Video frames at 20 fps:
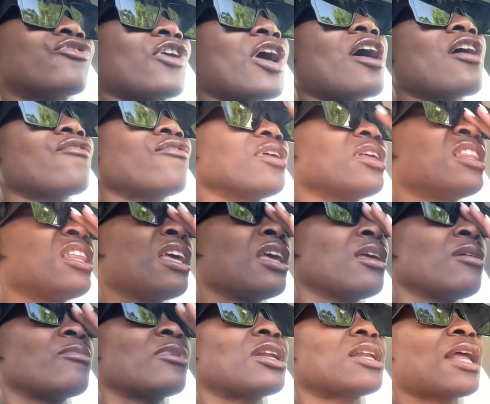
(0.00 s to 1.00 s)
for
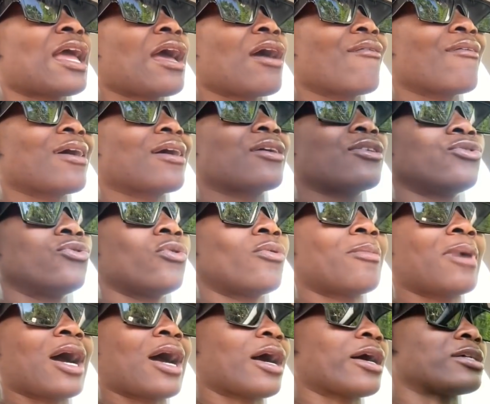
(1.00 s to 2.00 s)
everything, but now I can do it with
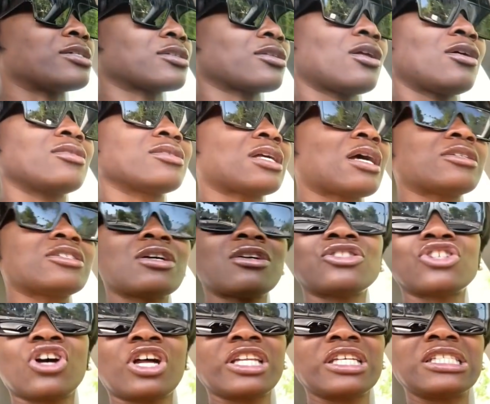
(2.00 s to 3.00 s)
my eyes closed. I
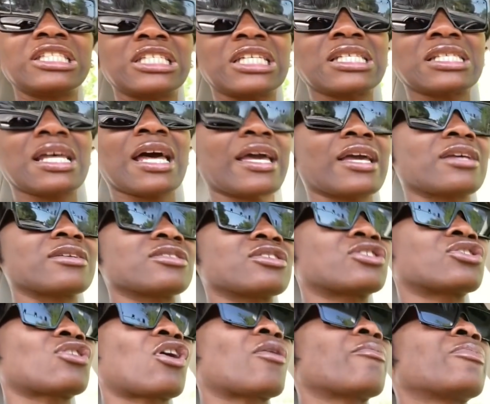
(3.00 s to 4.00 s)
told y'all it's just like
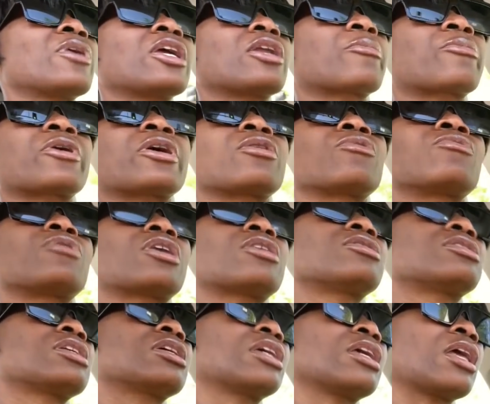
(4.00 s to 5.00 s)
start being a brand new
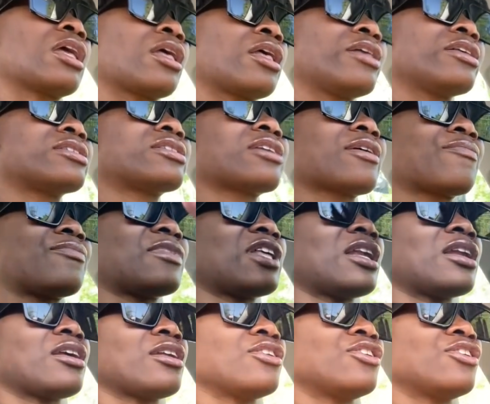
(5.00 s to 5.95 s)
nurse again, except in a